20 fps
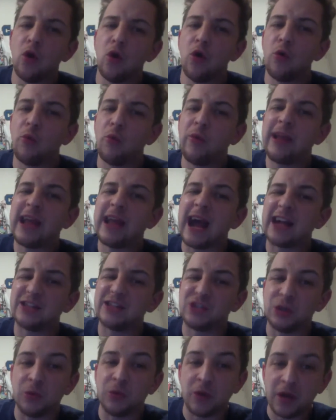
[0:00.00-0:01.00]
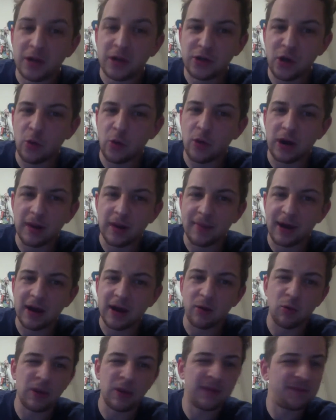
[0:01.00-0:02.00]
We got you. Don't worry about
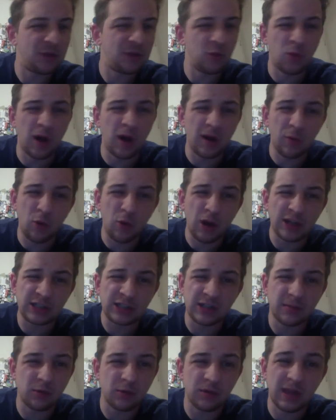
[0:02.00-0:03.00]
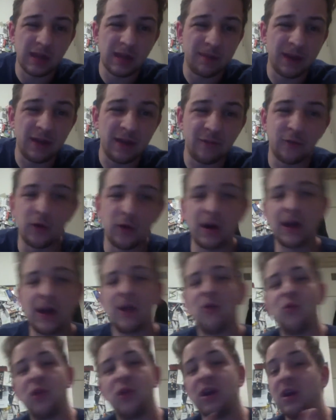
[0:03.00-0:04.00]
it. If you want to watch something without paying for
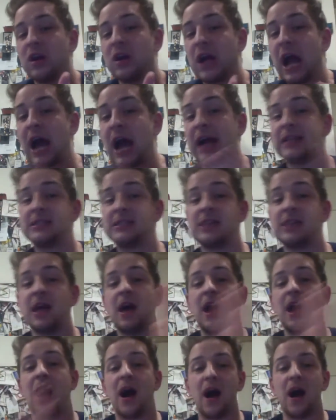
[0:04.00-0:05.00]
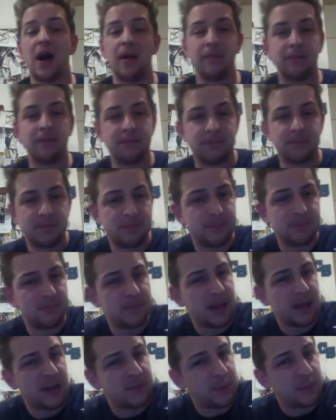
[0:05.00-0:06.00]
it, we're your guy.
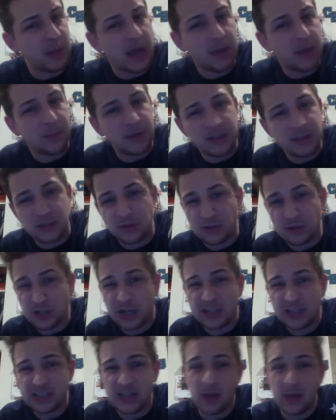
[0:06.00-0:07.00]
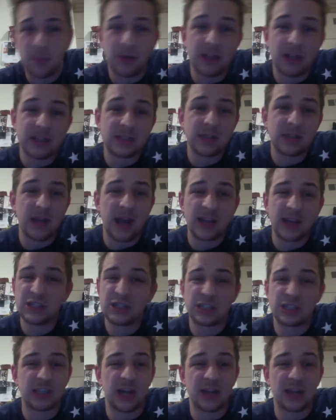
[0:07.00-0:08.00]
FBI, please don't shut us down, please. I
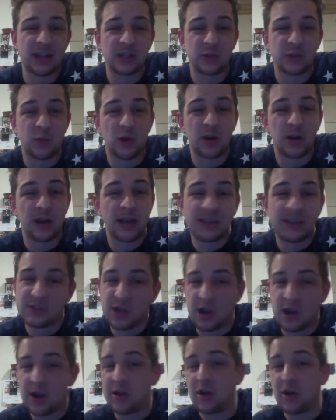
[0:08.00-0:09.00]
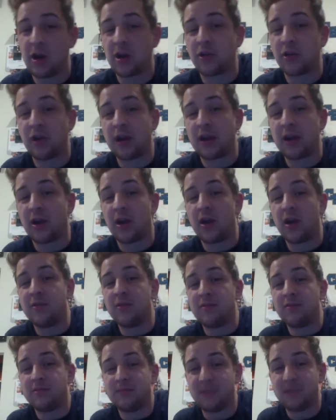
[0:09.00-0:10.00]
just got this worrying. It's not under our credit card.
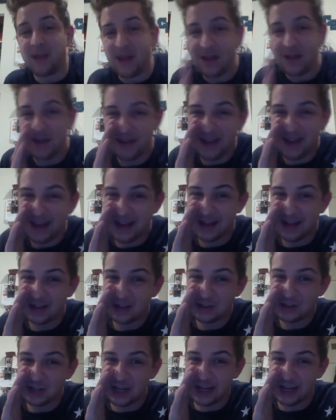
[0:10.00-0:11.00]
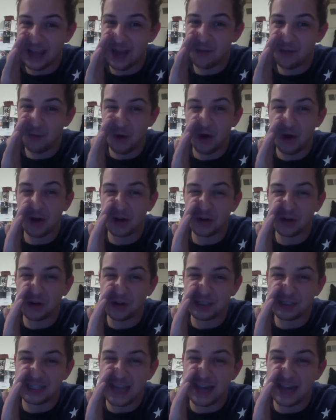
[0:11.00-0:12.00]
JK, we're in
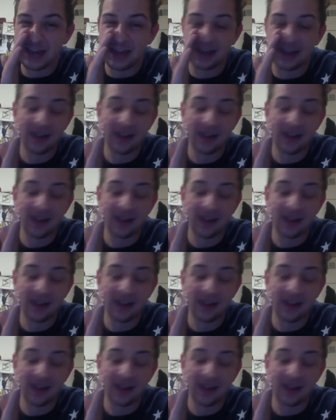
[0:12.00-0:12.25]
good standing.